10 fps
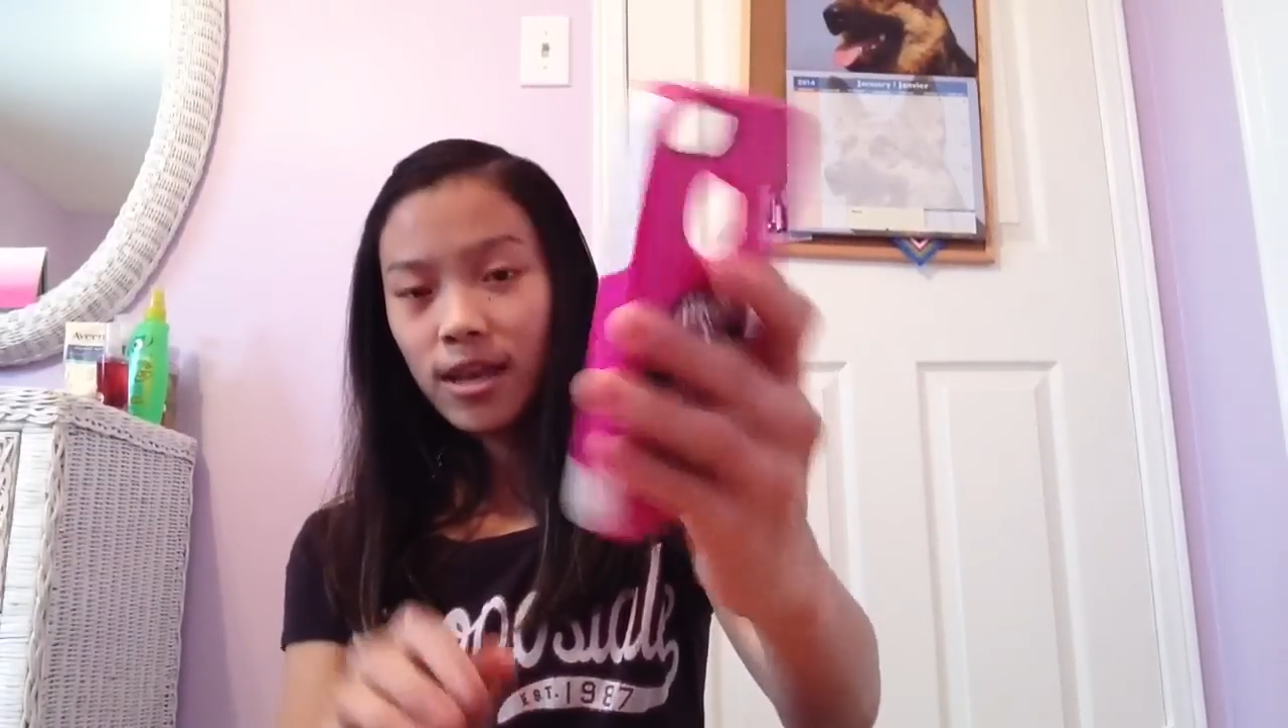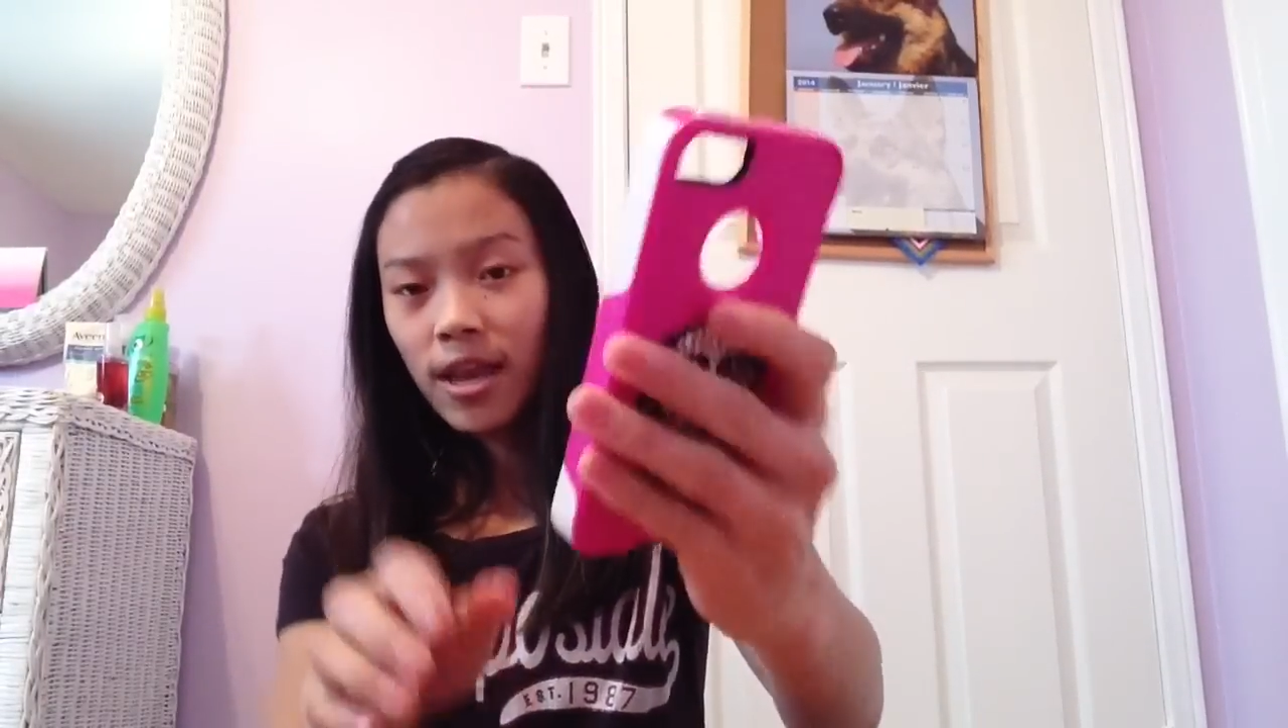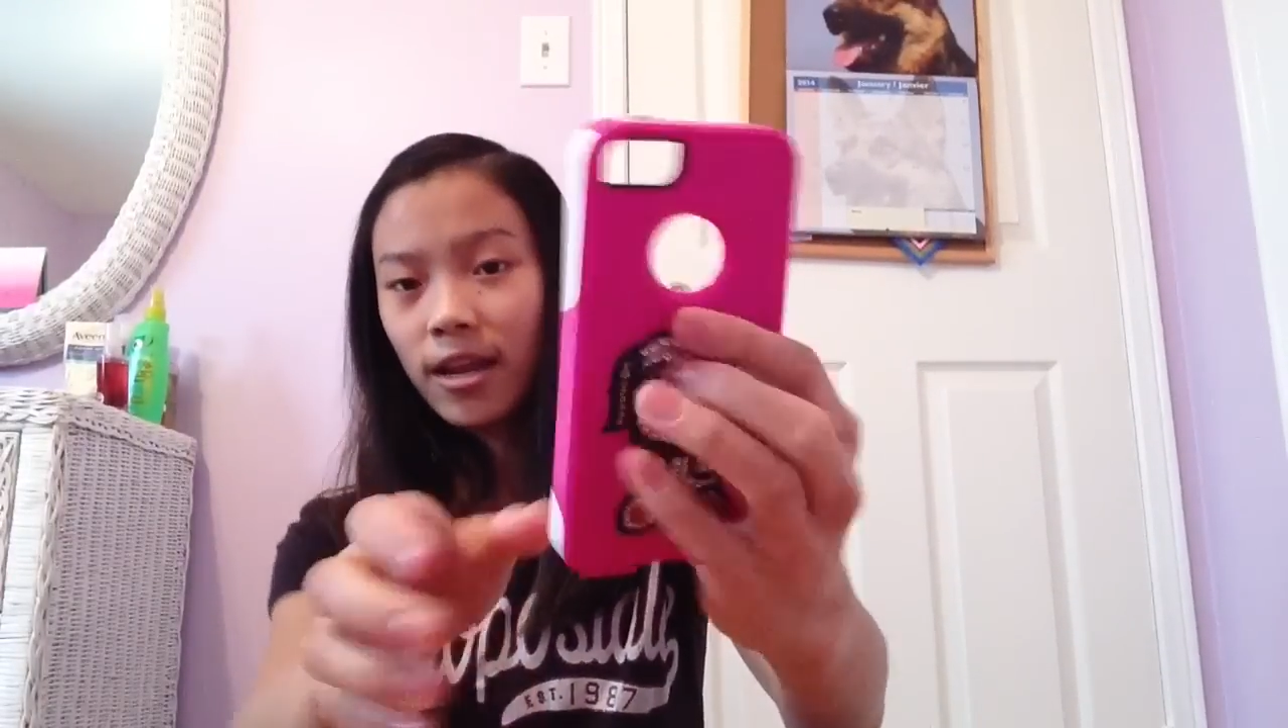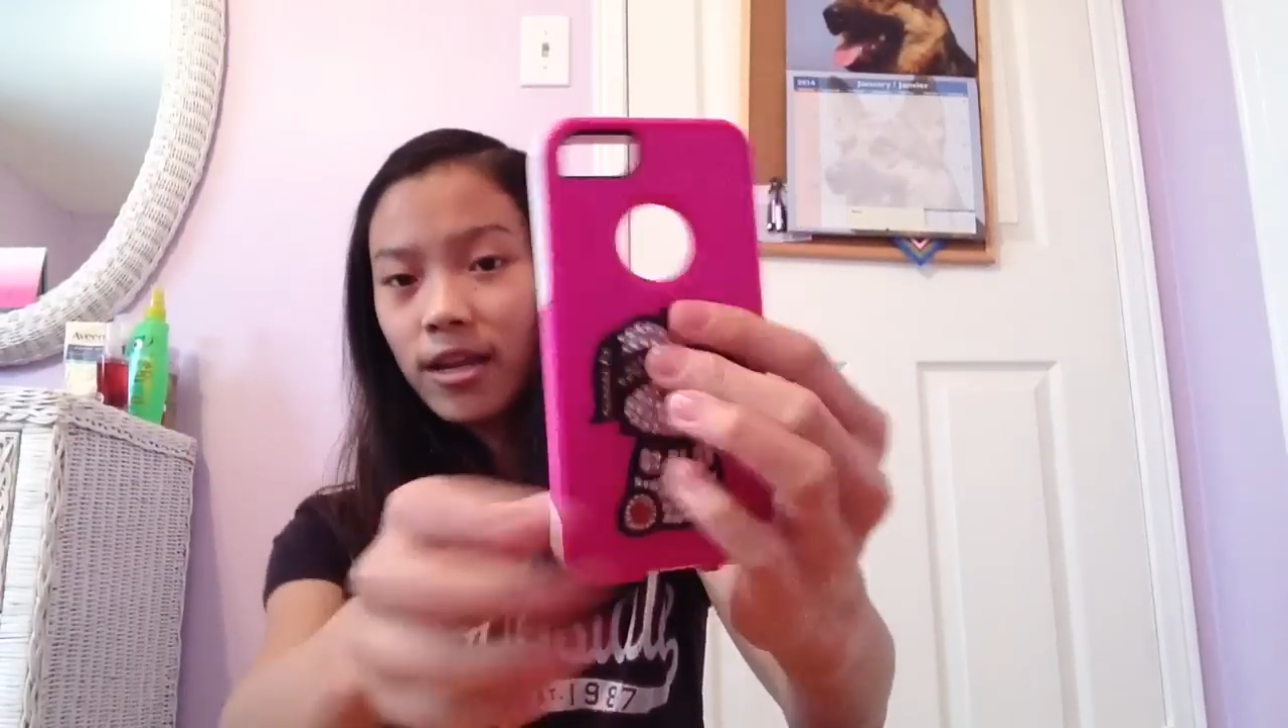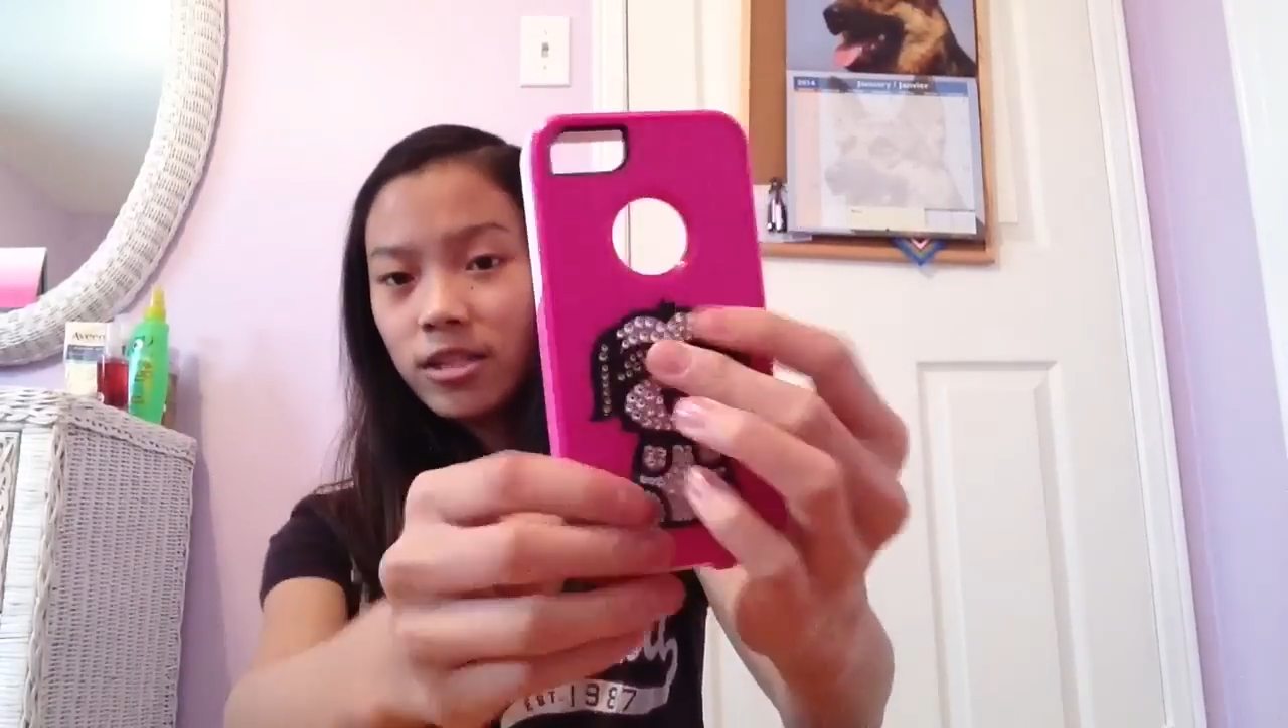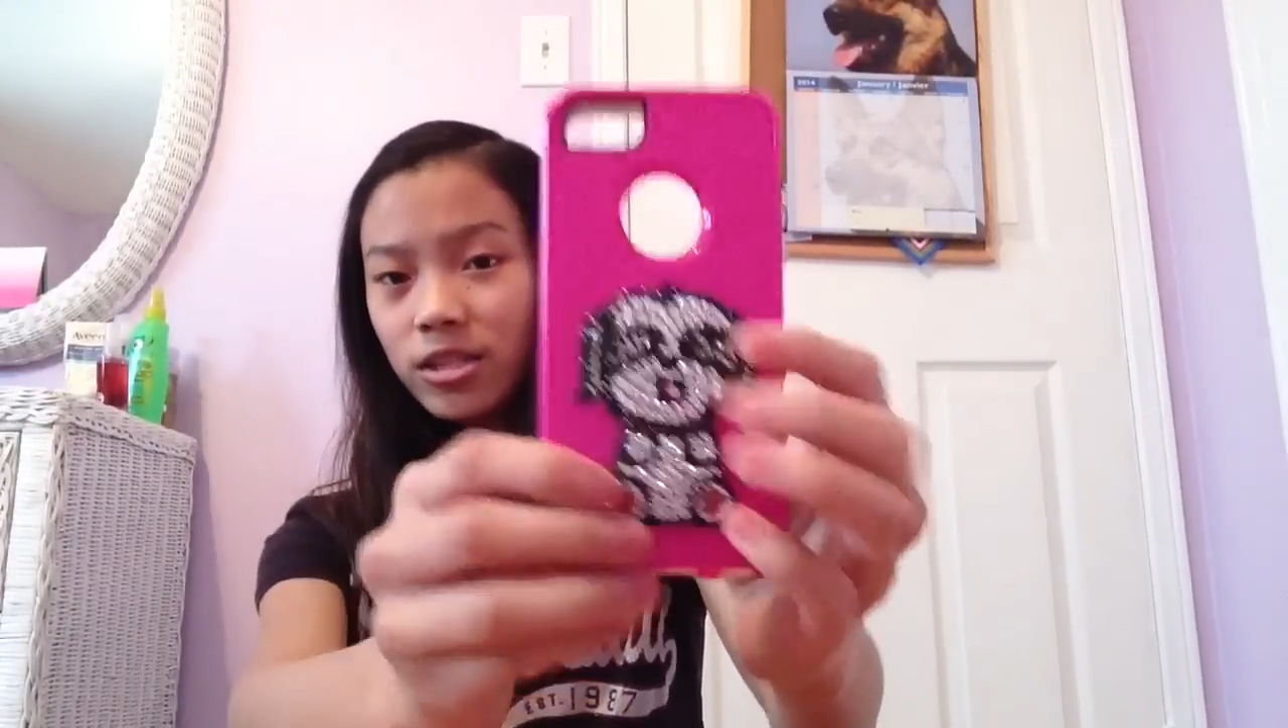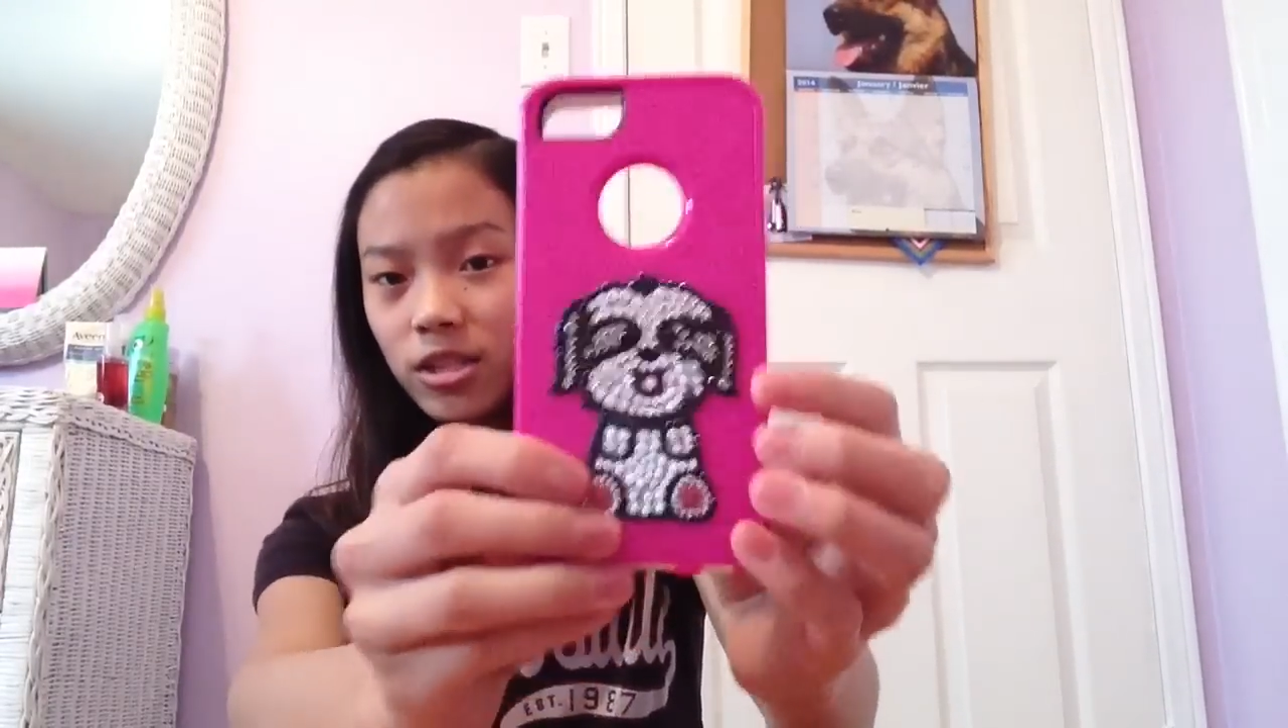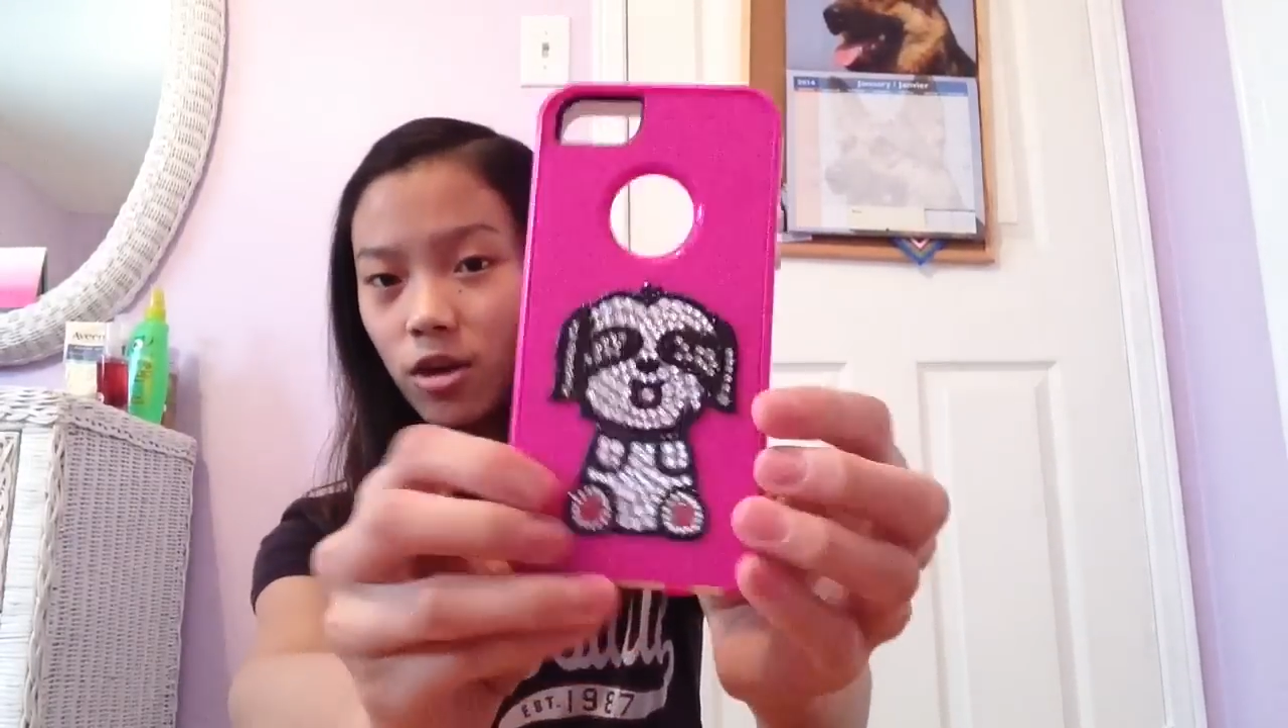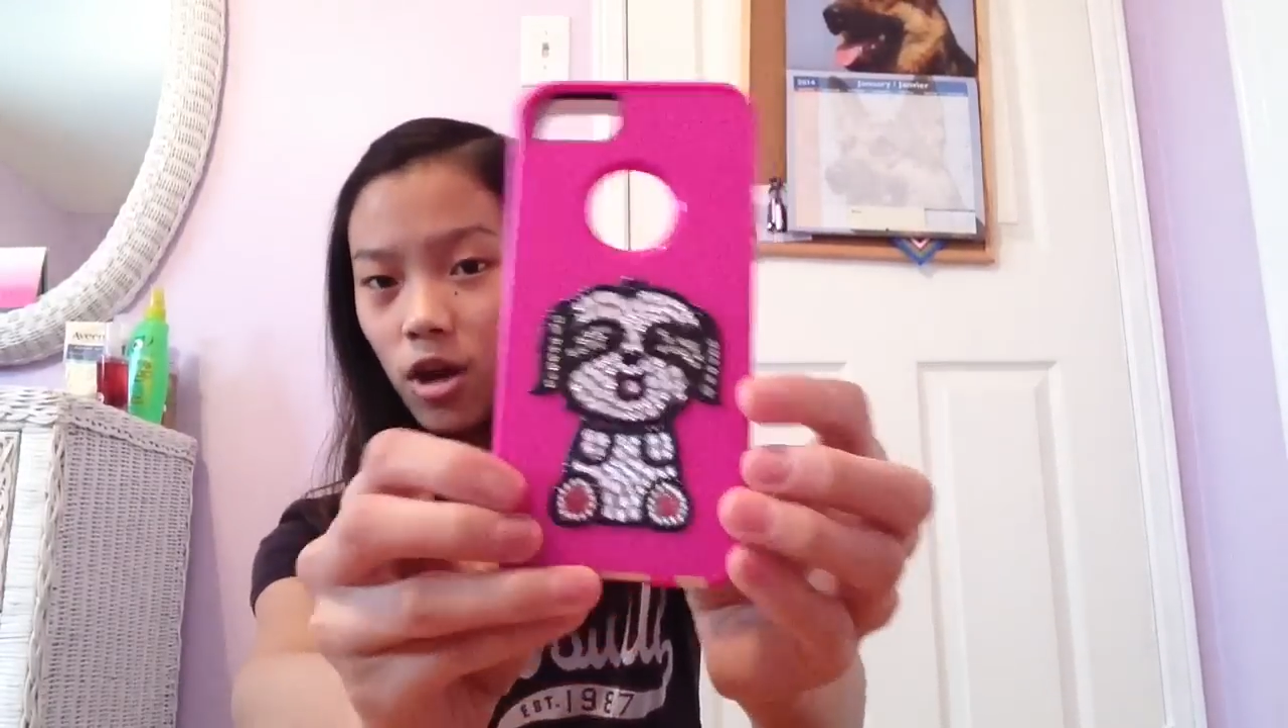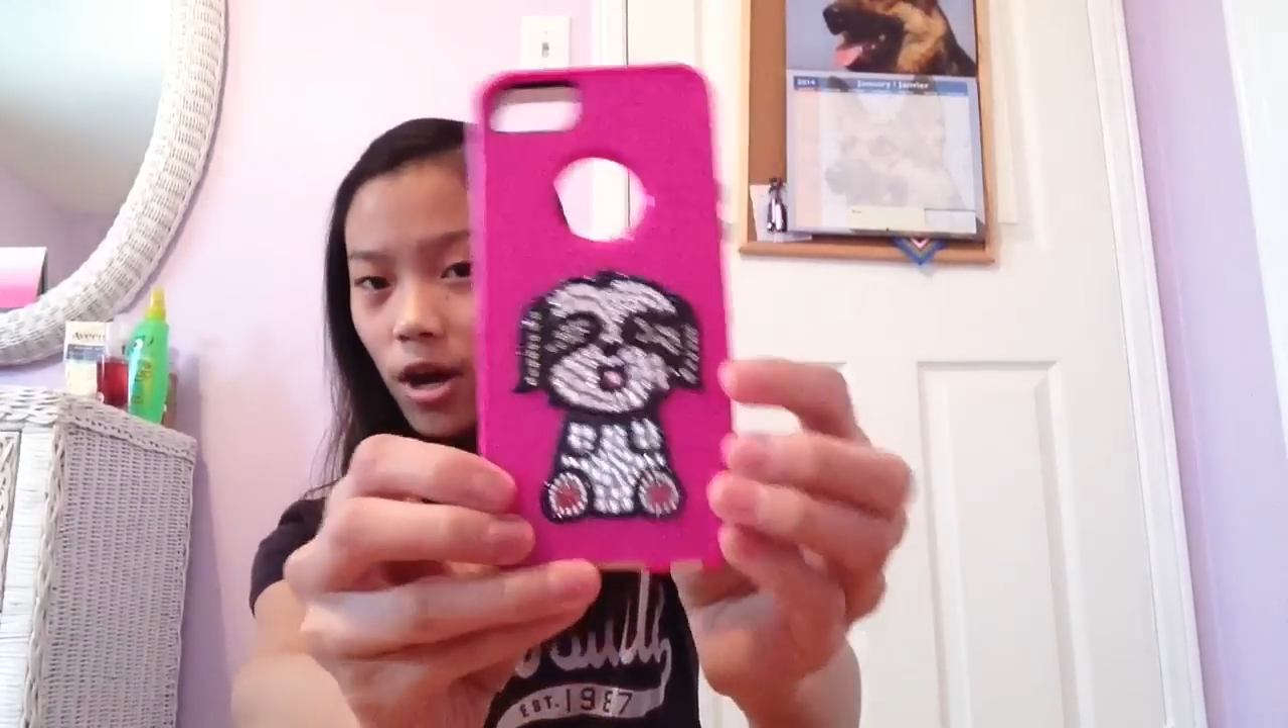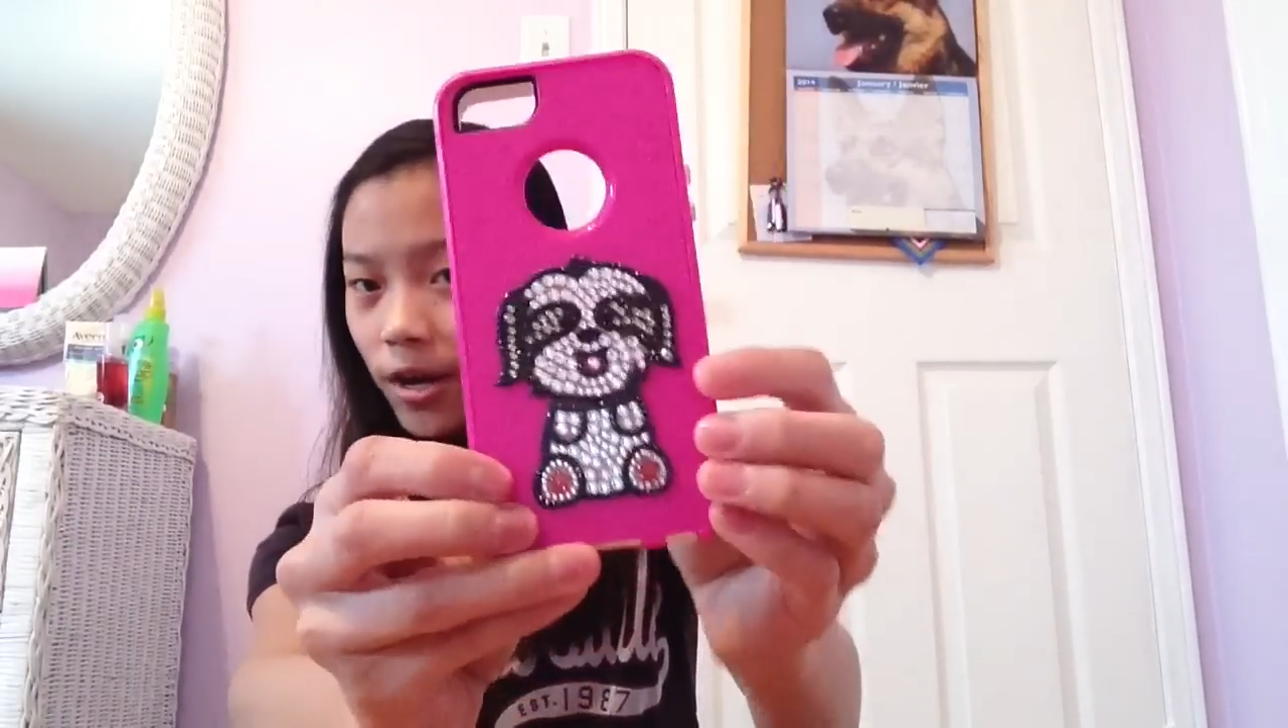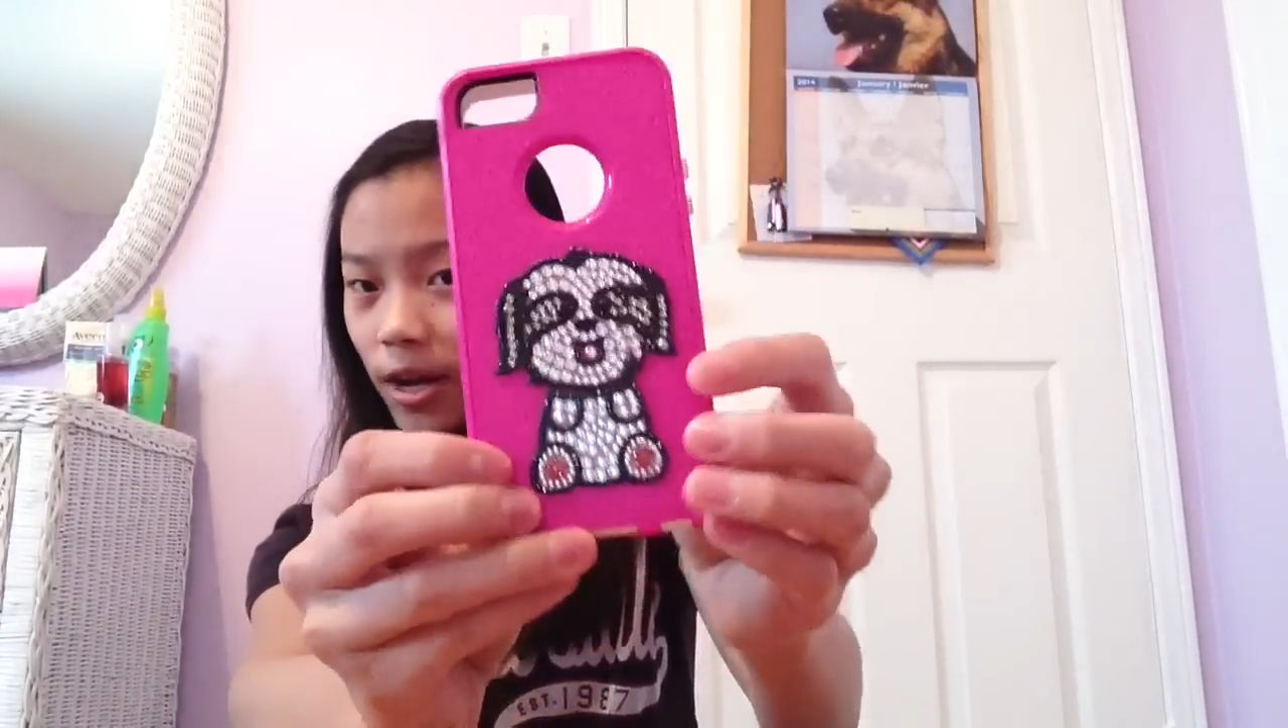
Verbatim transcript: and I stuck on